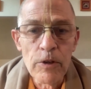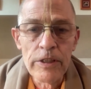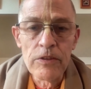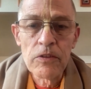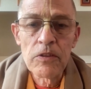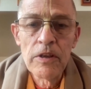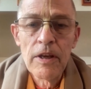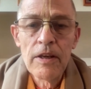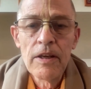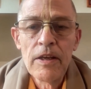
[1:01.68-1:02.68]
a voice
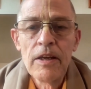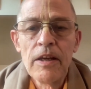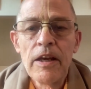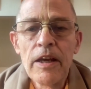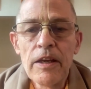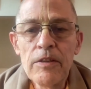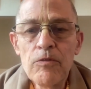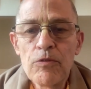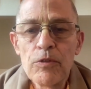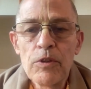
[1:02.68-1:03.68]

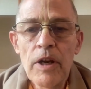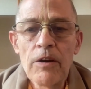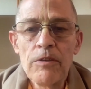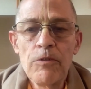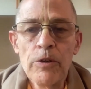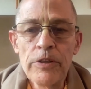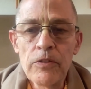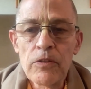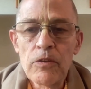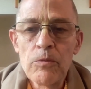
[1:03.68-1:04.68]
and for our
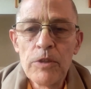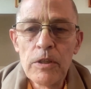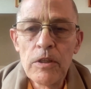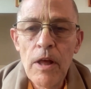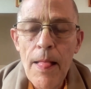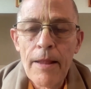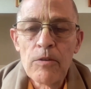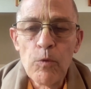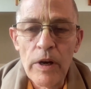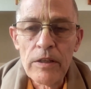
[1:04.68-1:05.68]
voice to be
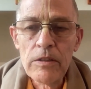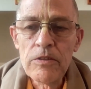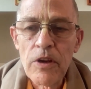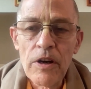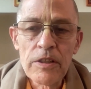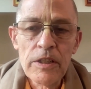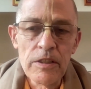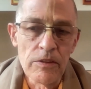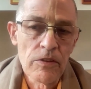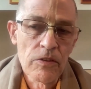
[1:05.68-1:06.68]
well
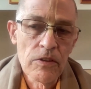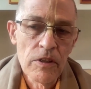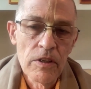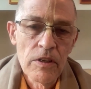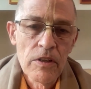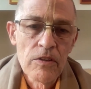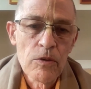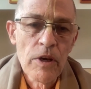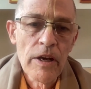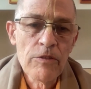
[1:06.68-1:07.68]
targeted,
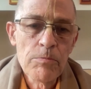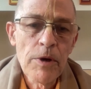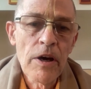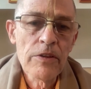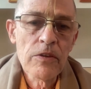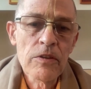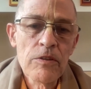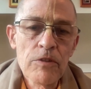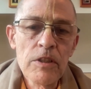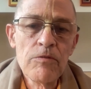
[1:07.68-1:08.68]
to have a
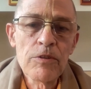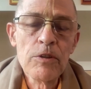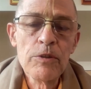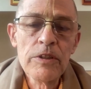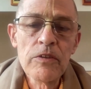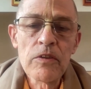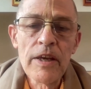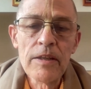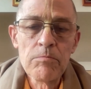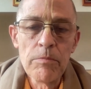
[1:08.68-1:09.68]
positive influence
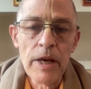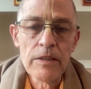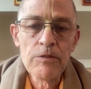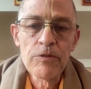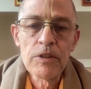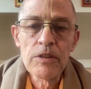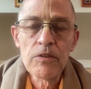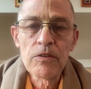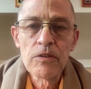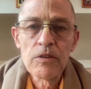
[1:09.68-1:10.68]
and
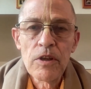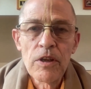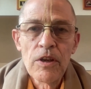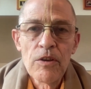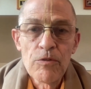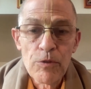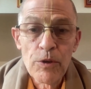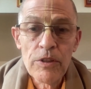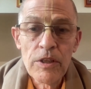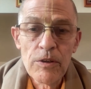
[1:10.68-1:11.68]
benefit
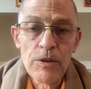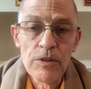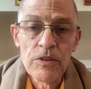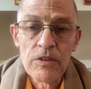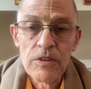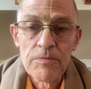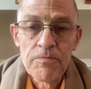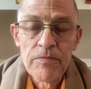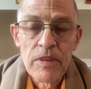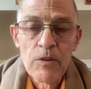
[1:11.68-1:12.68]
for the earth,
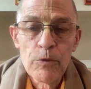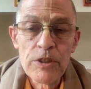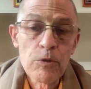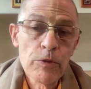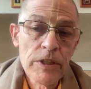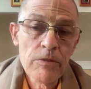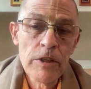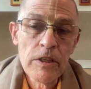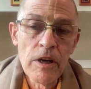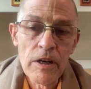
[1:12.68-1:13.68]
which we
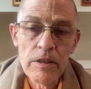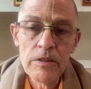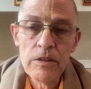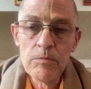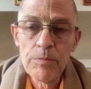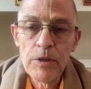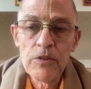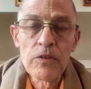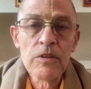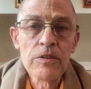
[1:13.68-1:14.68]
regard in
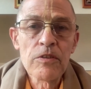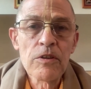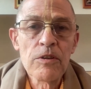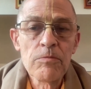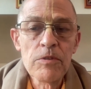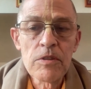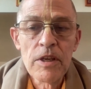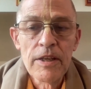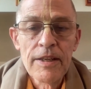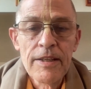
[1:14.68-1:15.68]
personal terms
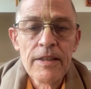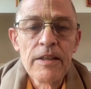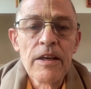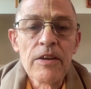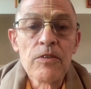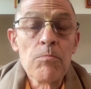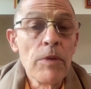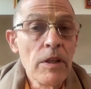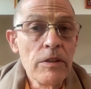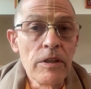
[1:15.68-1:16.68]
as
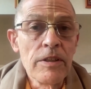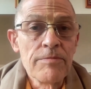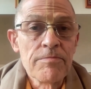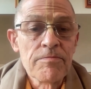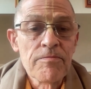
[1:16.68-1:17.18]
mother,